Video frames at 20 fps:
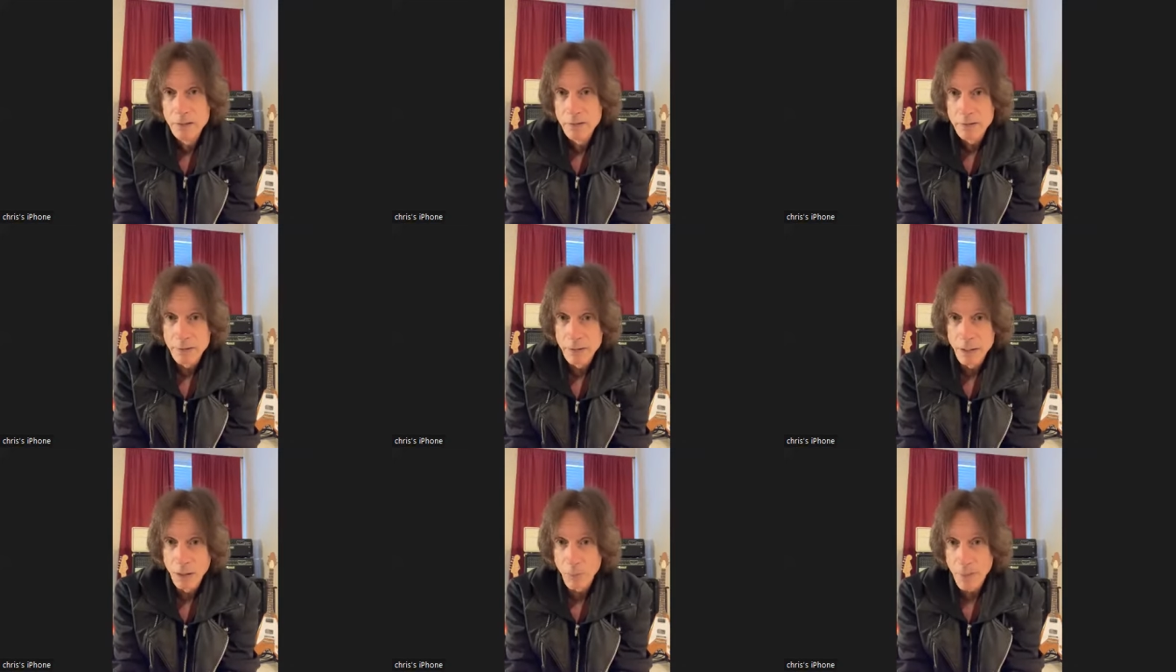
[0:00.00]

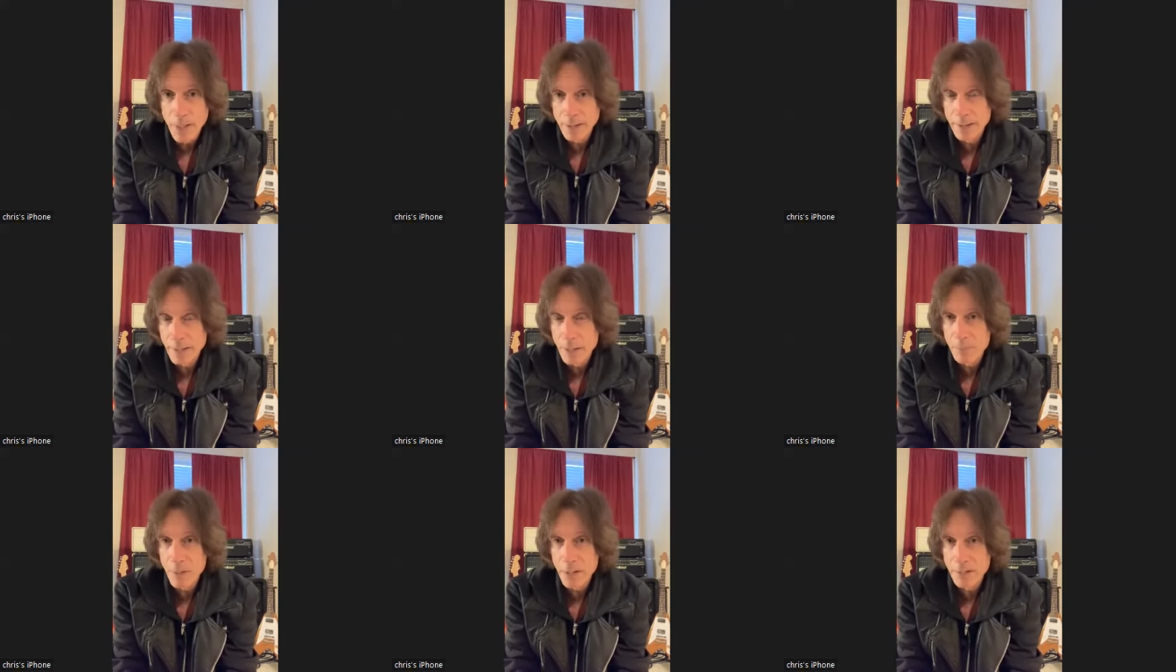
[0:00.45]
You know, we
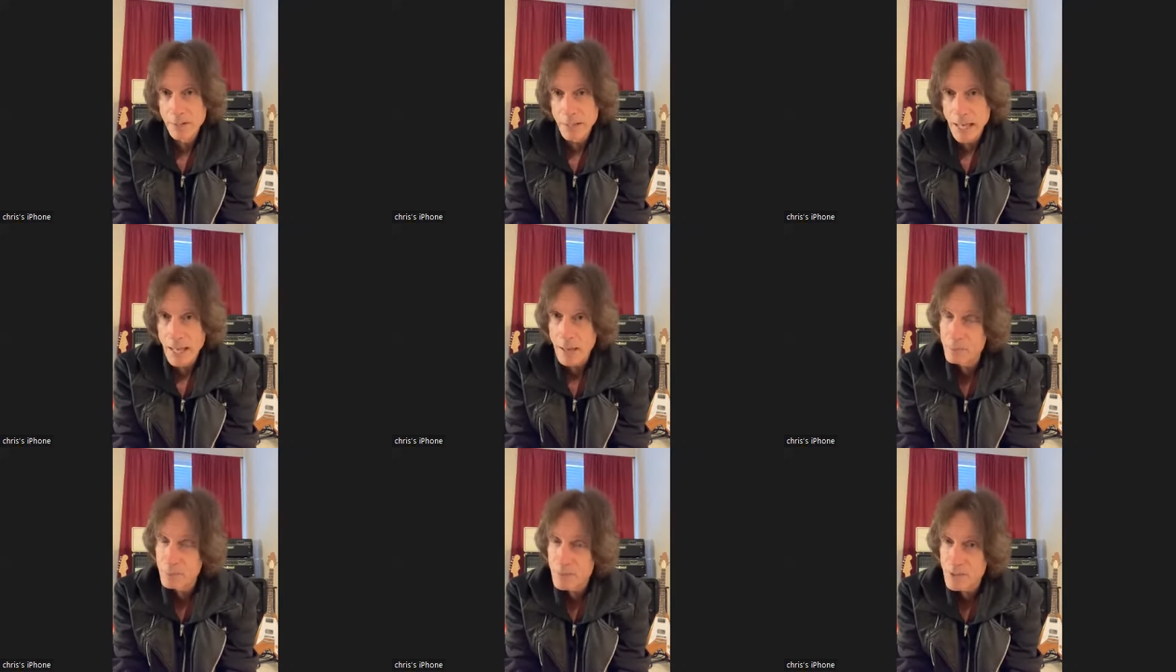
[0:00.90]
ended up on
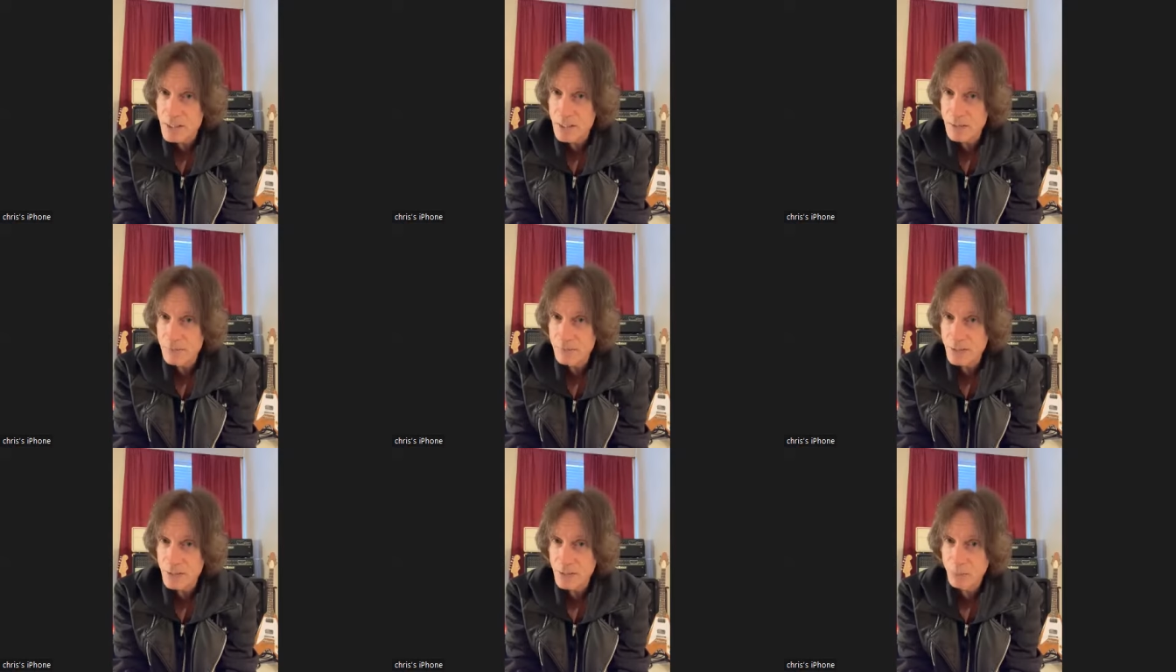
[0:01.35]

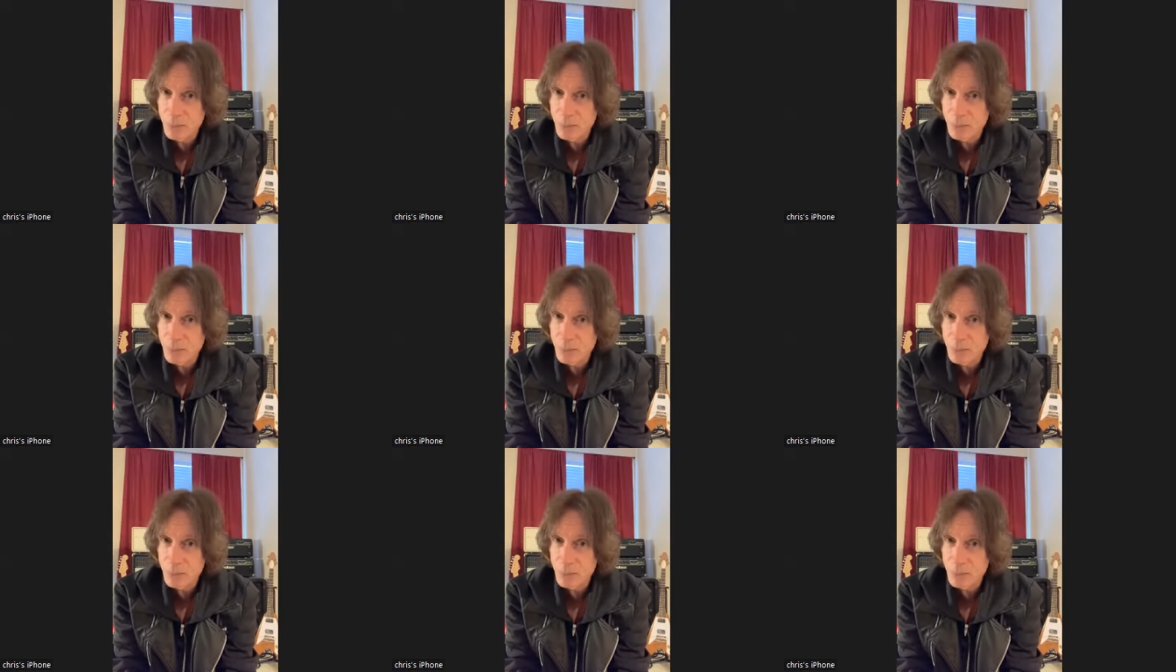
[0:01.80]
MTV,